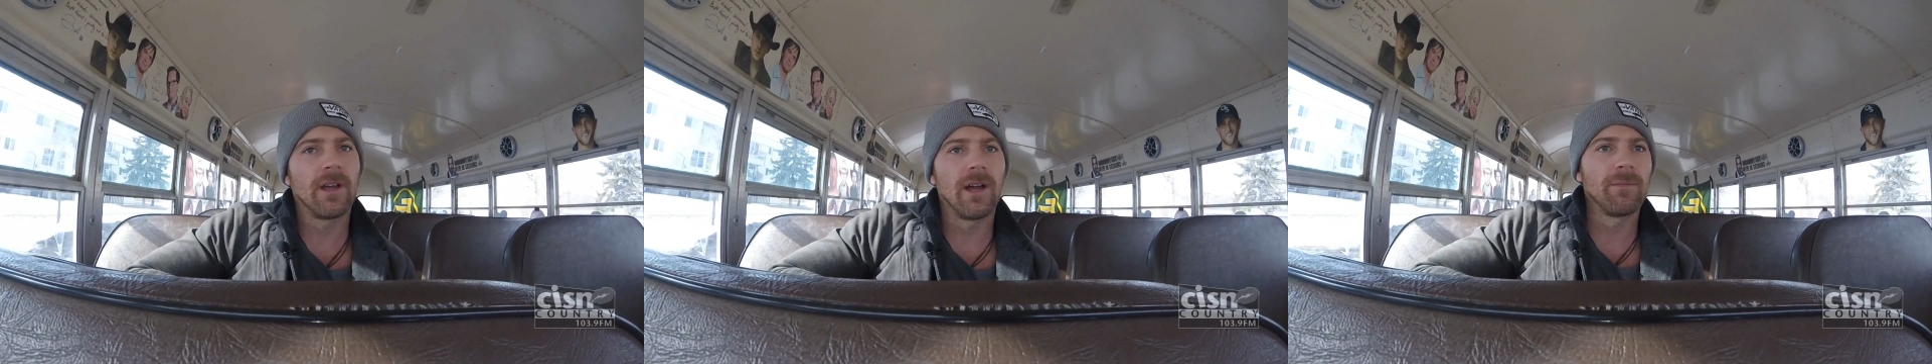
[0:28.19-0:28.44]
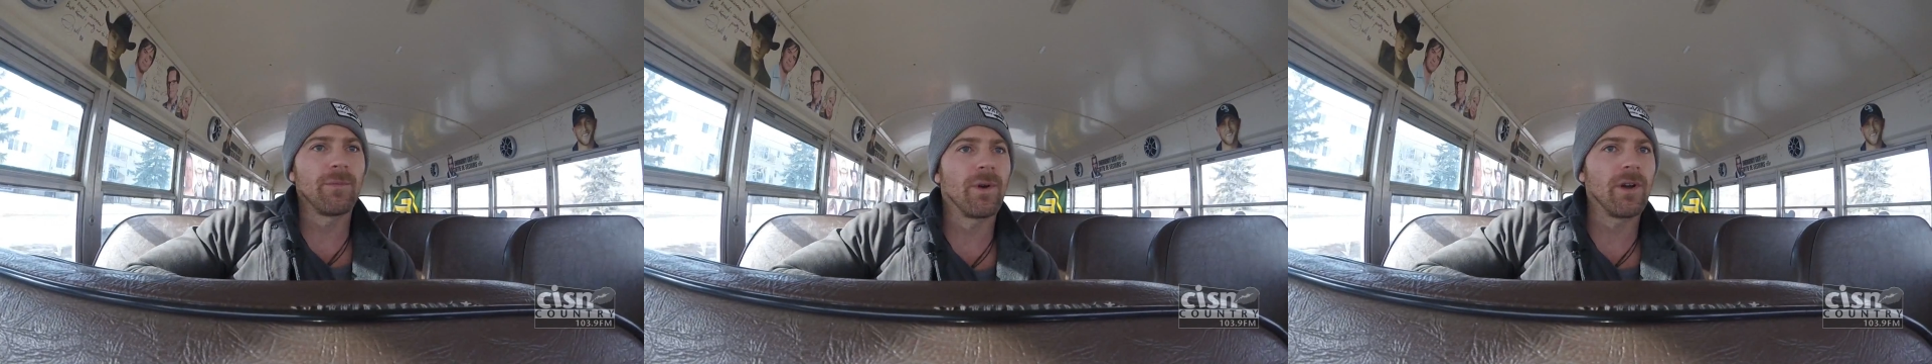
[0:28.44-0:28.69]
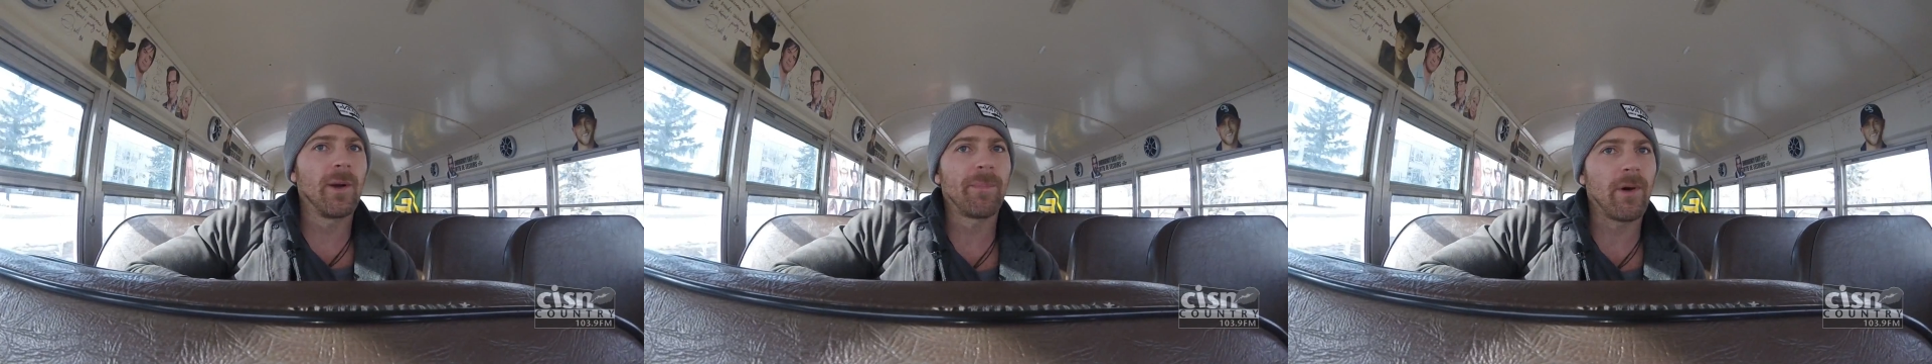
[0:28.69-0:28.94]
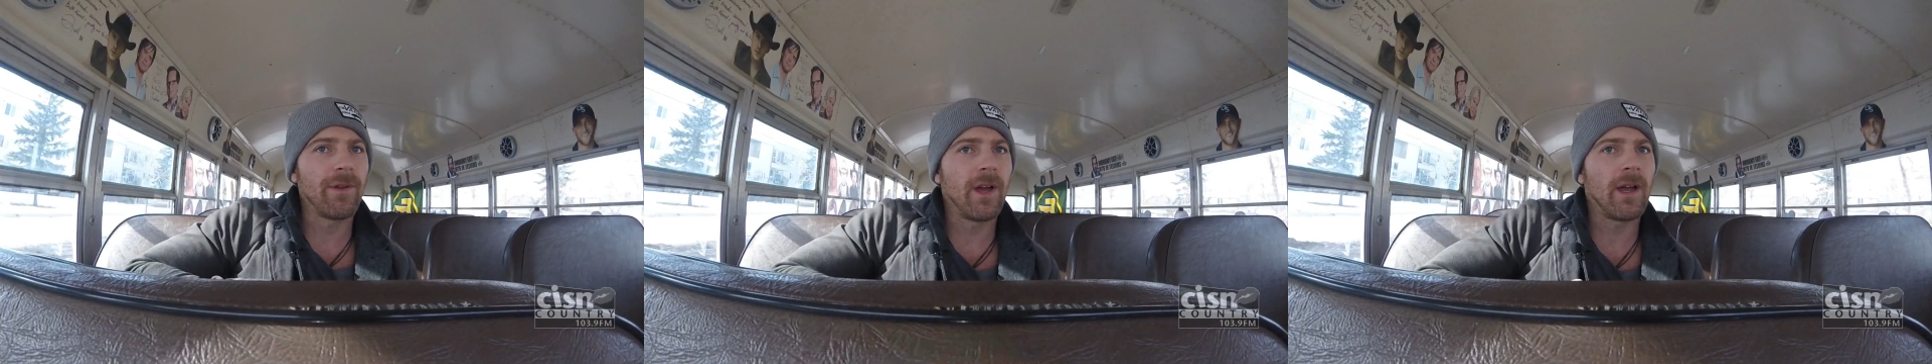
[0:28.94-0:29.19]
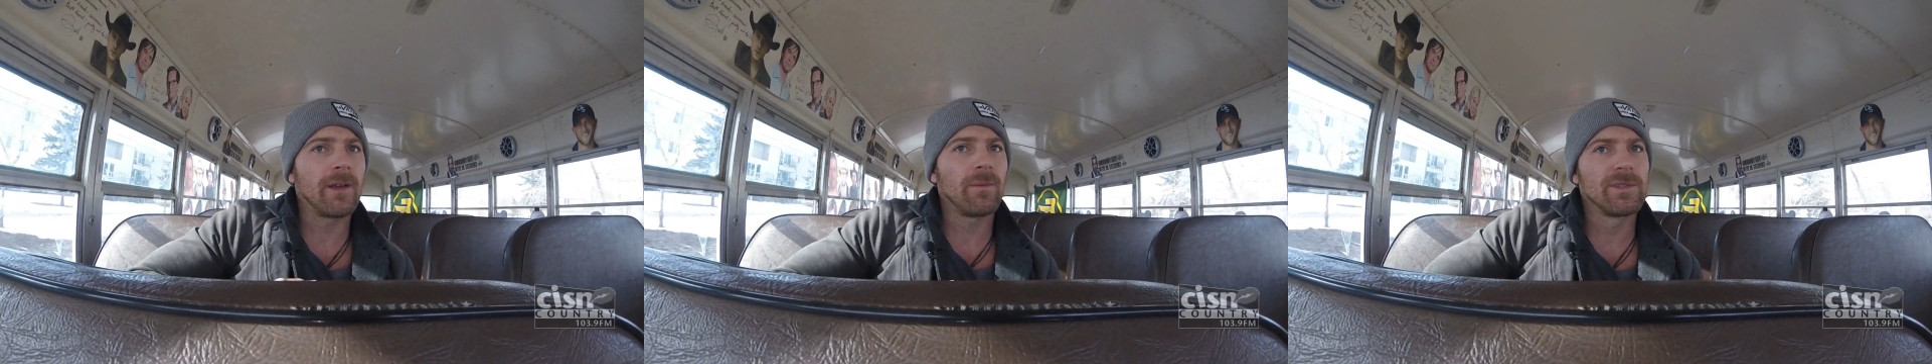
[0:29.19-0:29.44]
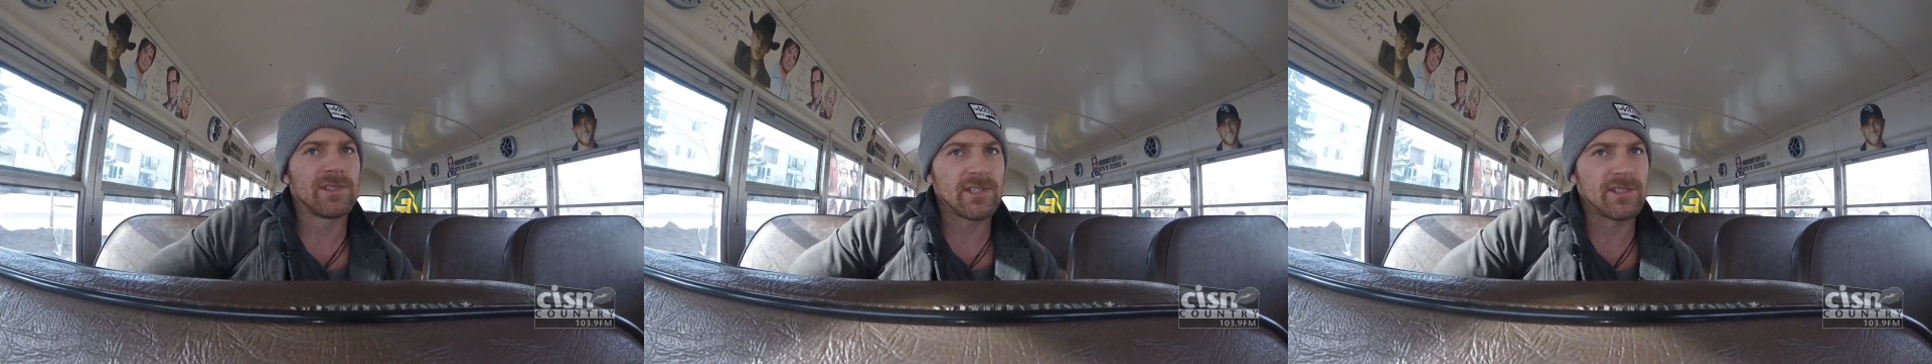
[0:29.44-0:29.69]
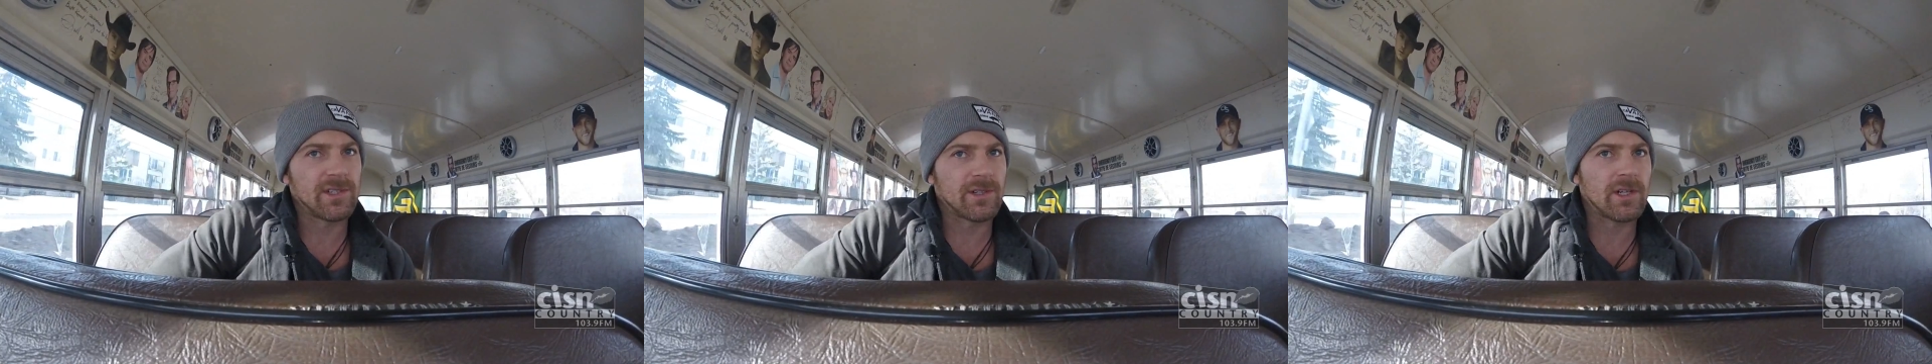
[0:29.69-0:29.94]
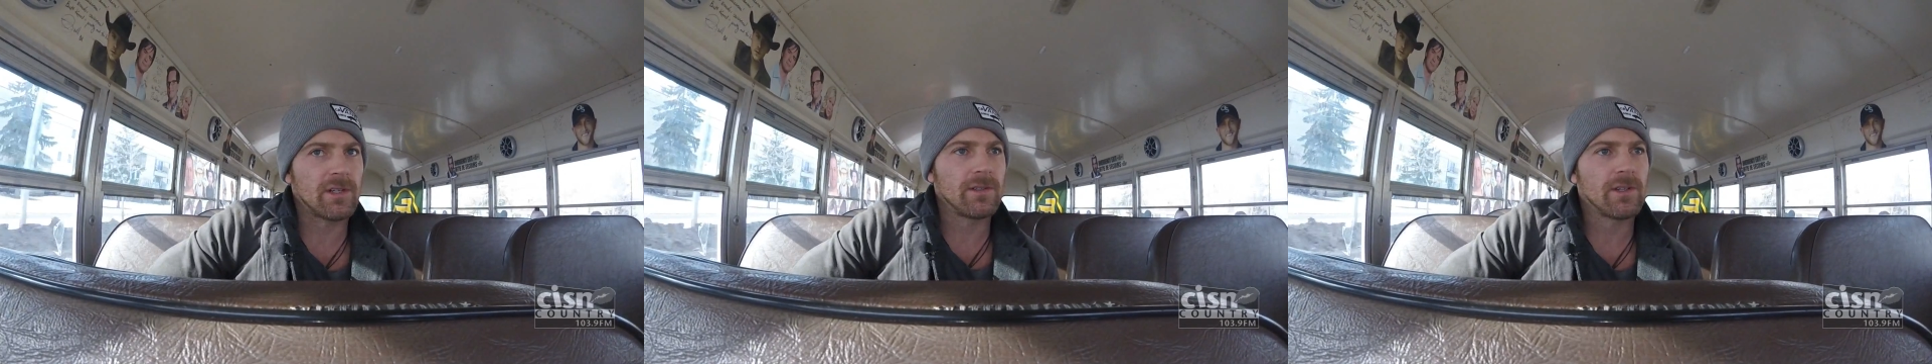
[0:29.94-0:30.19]
Um, where Up All Night was such a
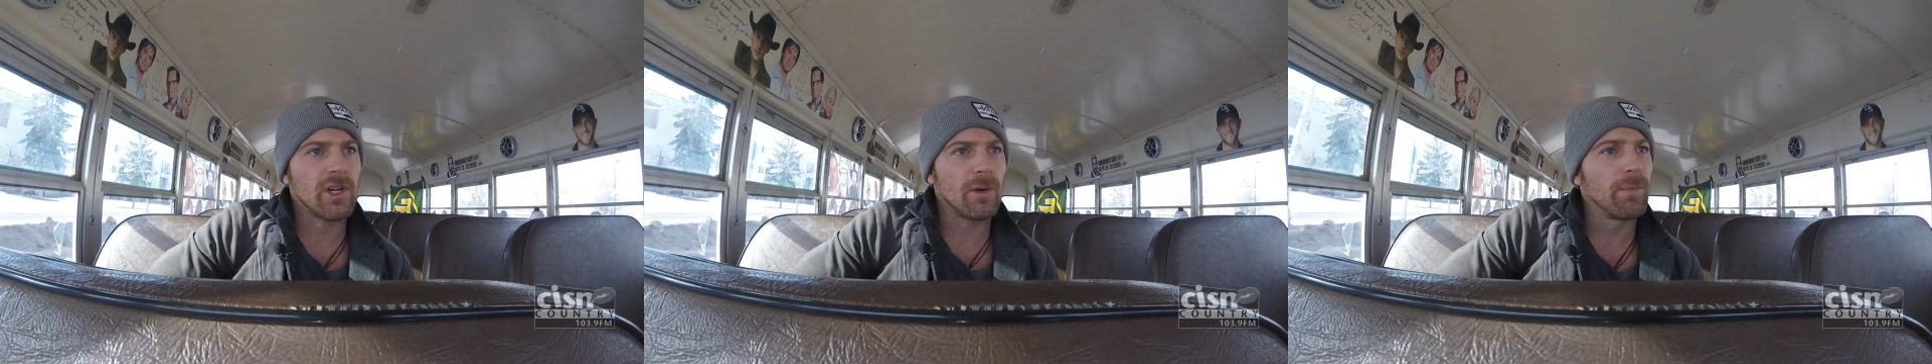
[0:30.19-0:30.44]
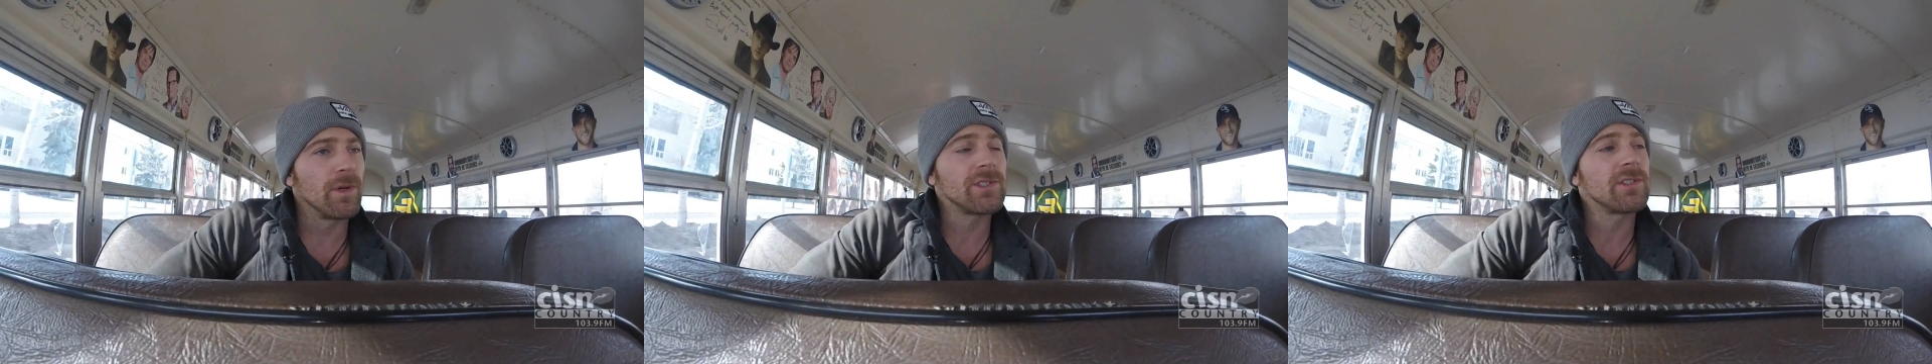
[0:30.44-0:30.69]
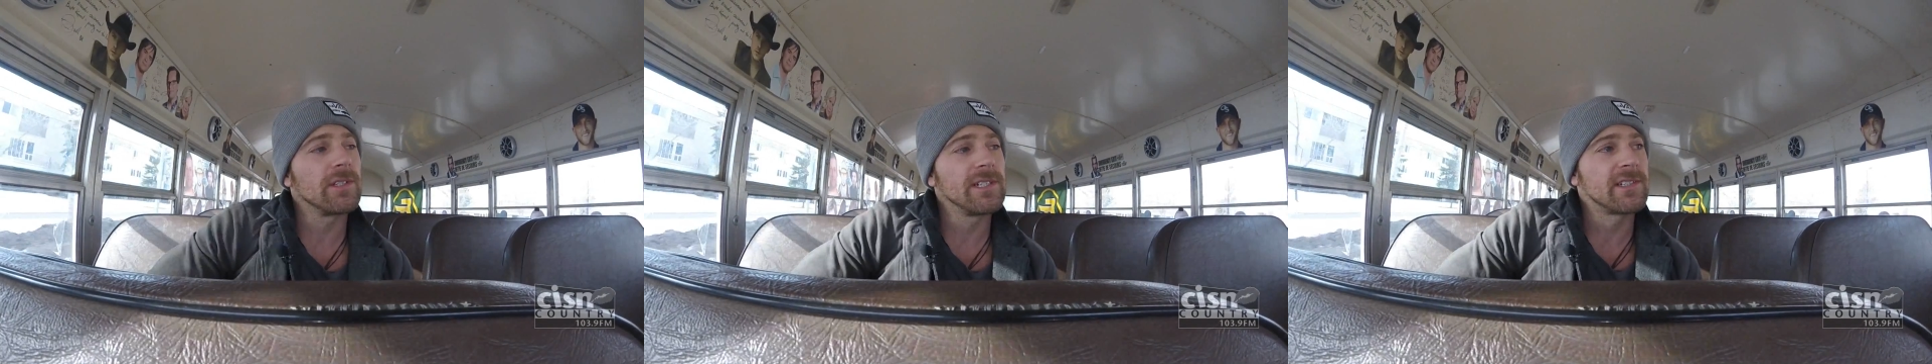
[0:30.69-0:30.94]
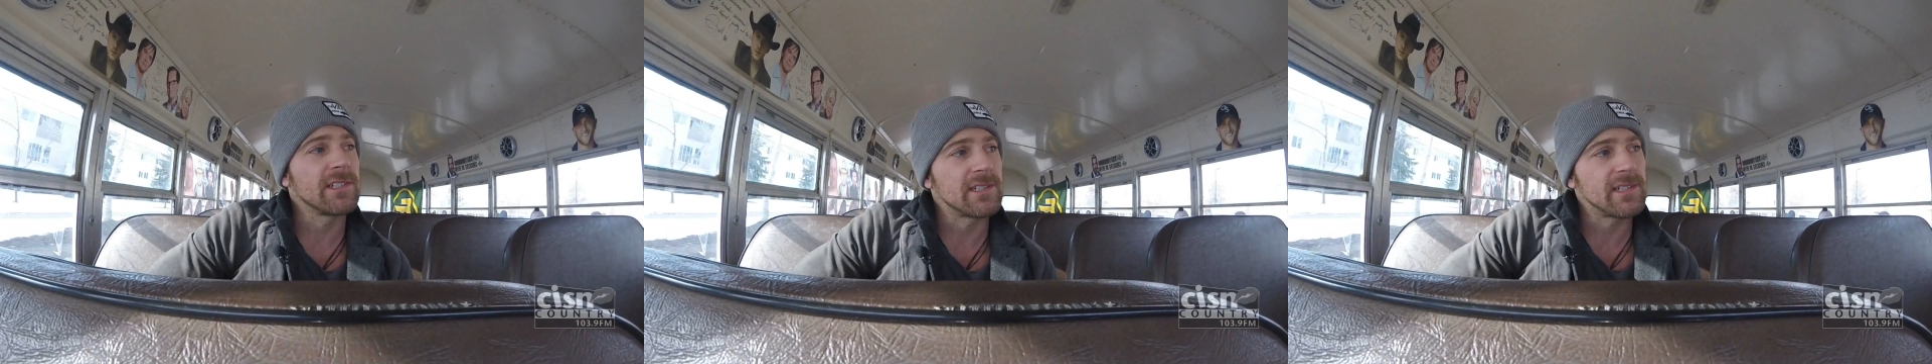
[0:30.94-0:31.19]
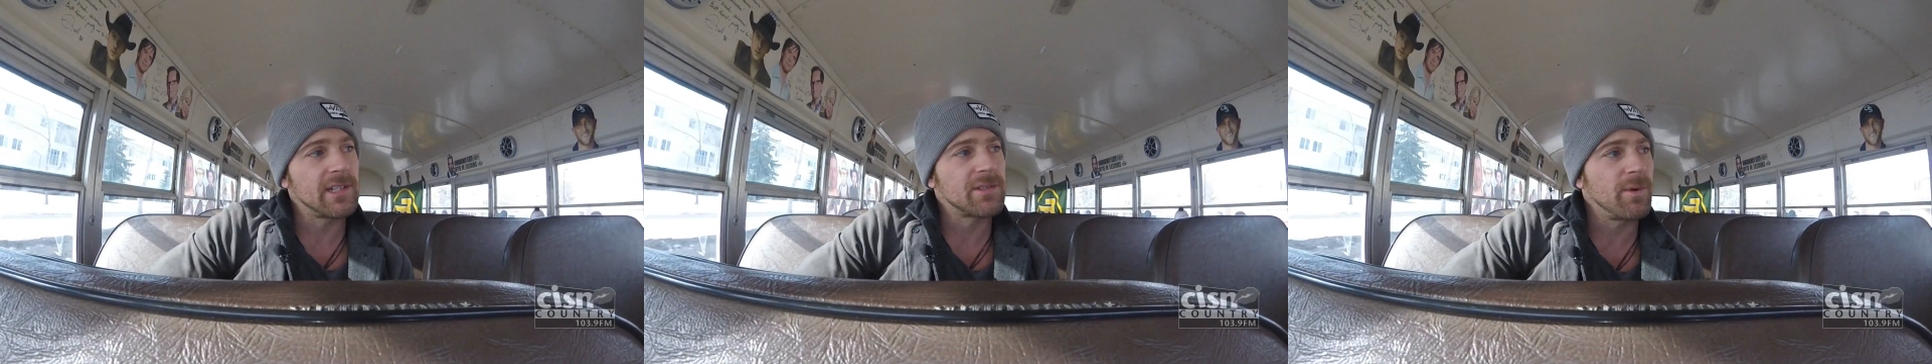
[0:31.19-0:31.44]
commercially success